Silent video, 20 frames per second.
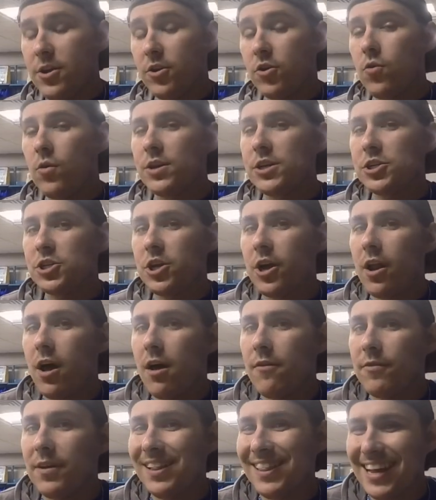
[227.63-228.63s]
you're going to shut
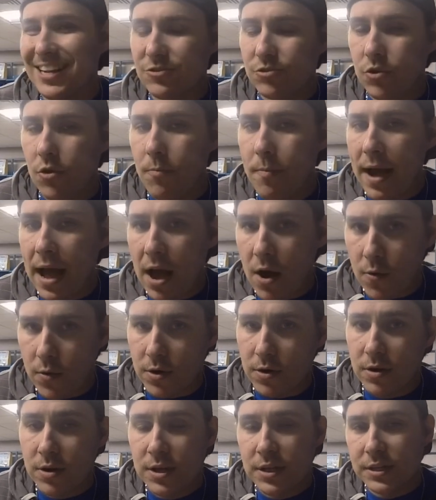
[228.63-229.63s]
off electrical
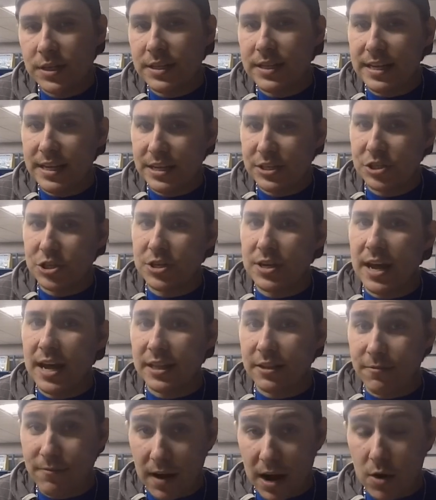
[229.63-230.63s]
power to the engine
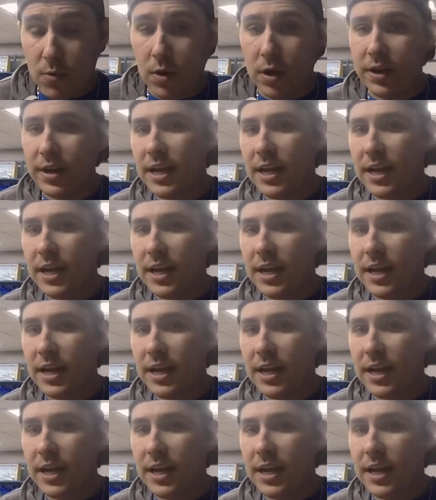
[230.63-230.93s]
at the firewall.